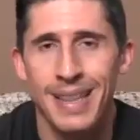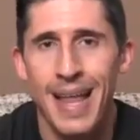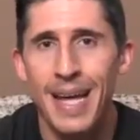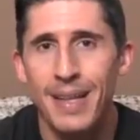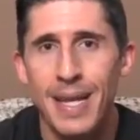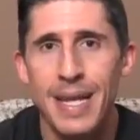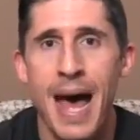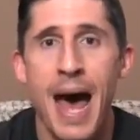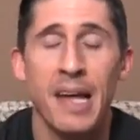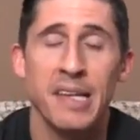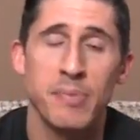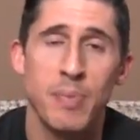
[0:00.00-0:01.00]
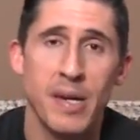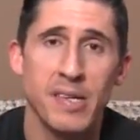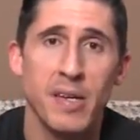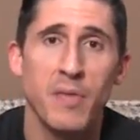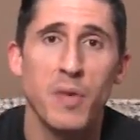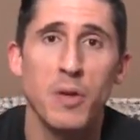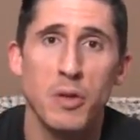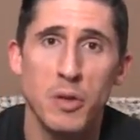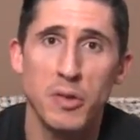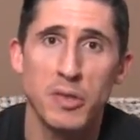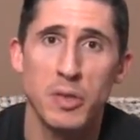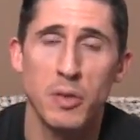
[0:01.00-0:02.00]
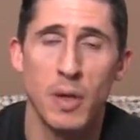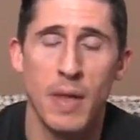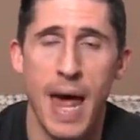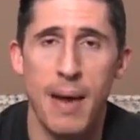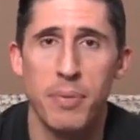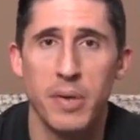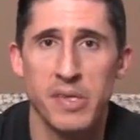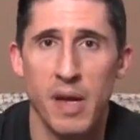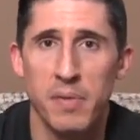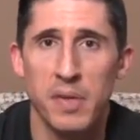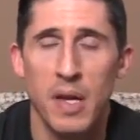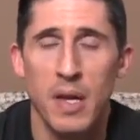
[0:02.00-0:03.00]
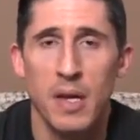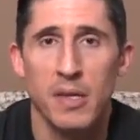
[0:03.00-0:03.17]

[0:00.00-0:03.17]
Likely not, especially if you're used to doing a lot of push-ups.